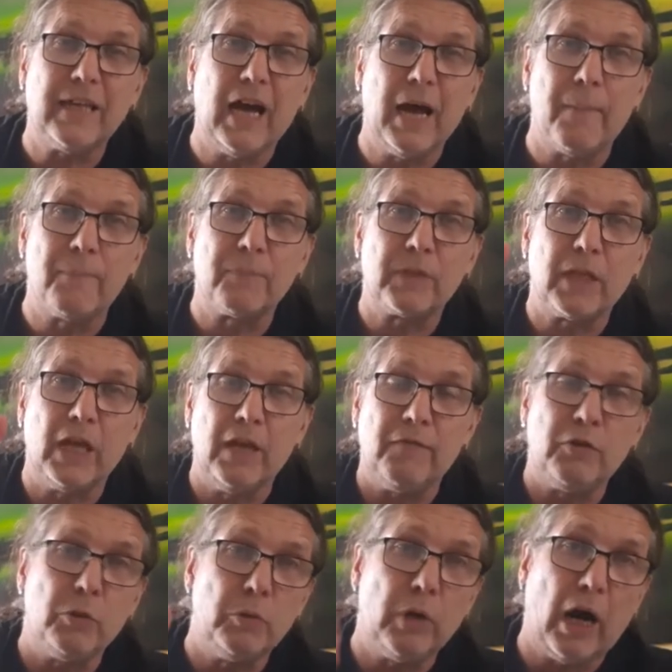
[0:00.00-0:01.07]
Um,
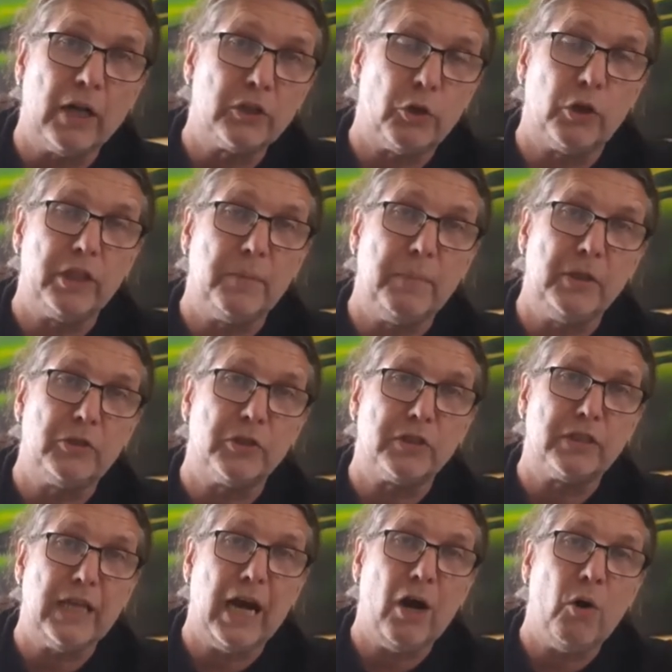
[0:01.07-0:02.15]
if you are joining me just
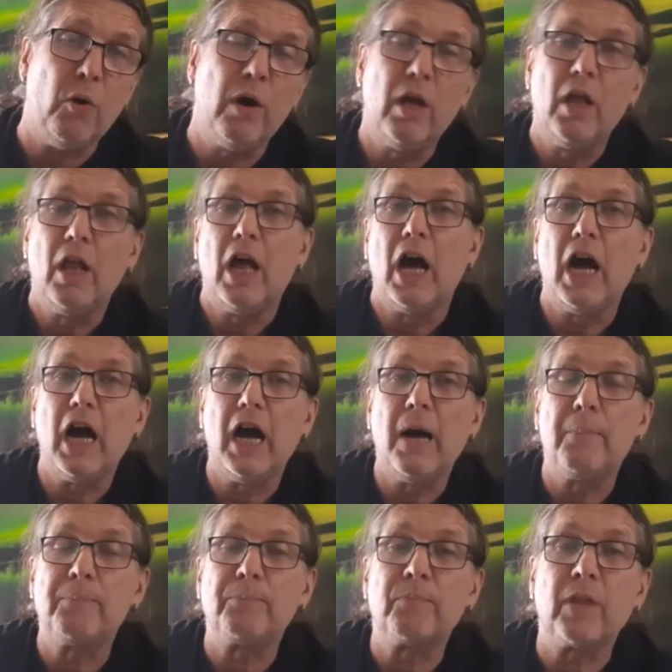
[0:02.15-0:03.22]
now,
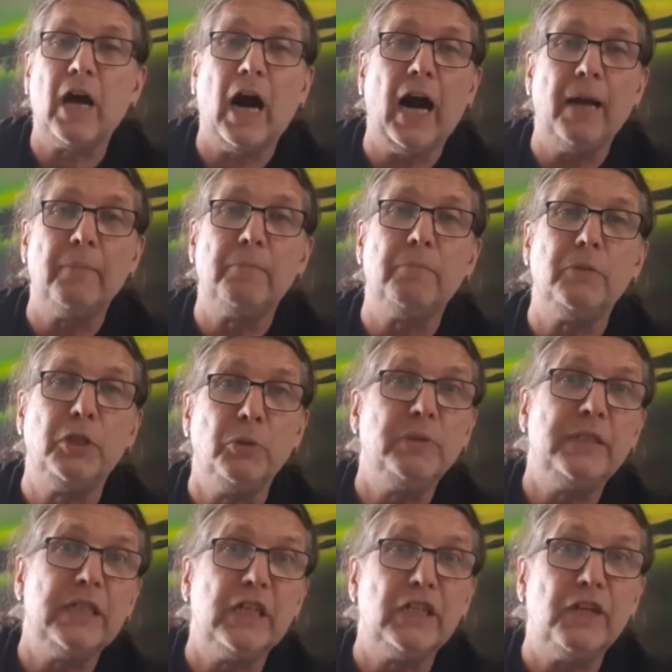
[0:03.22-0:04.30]
um, I'm
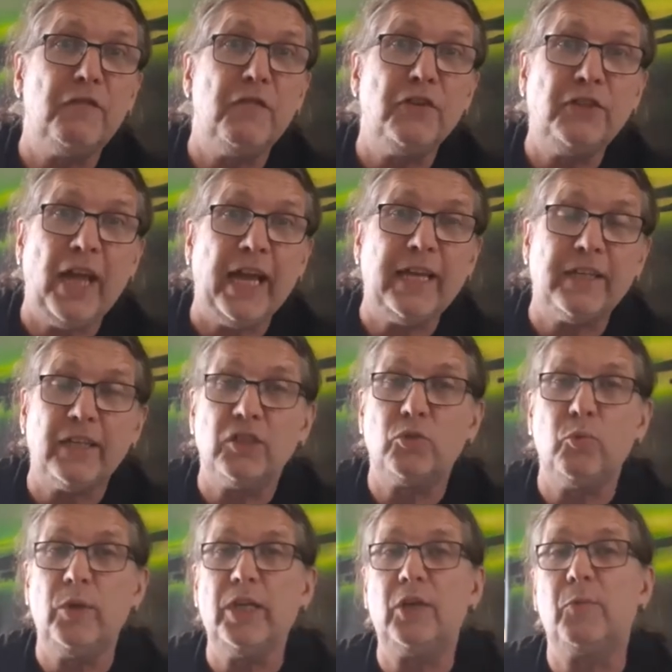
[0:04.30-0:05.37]
using a different deck this
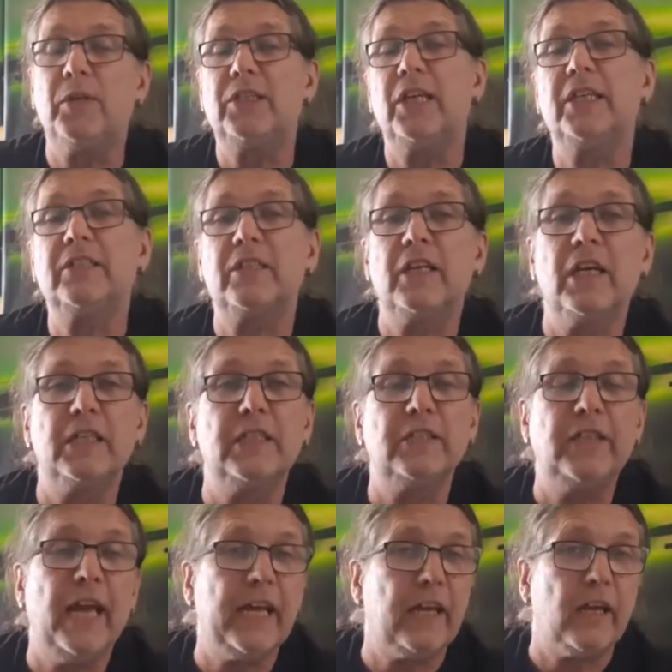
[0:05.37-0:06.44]
week, which is uh, the
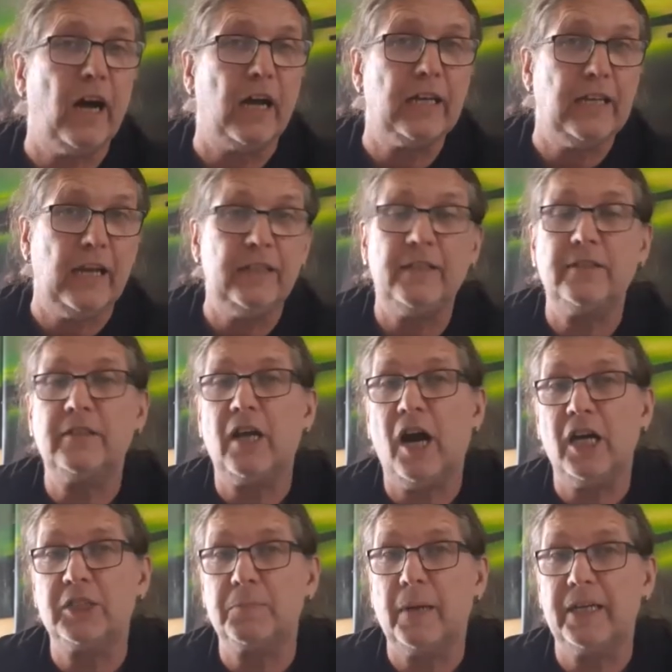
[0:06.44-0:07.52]
deck Atlantis
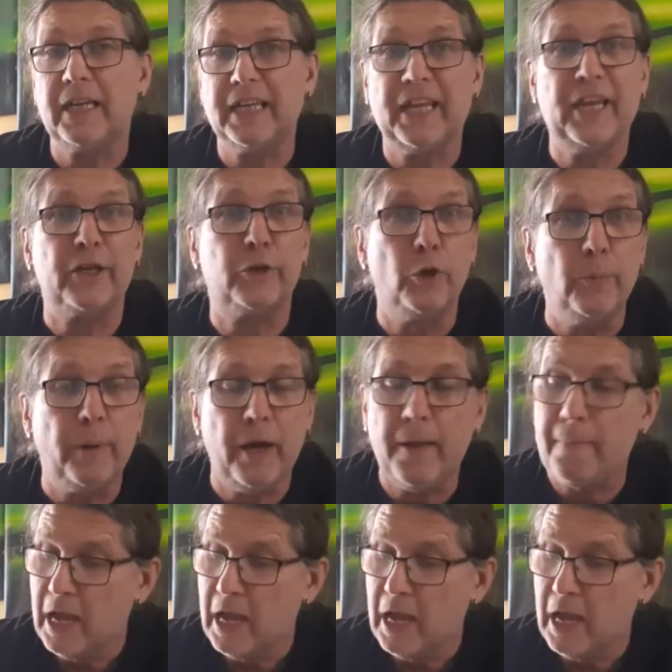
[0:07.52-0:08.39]
Cards by Diana Cooper.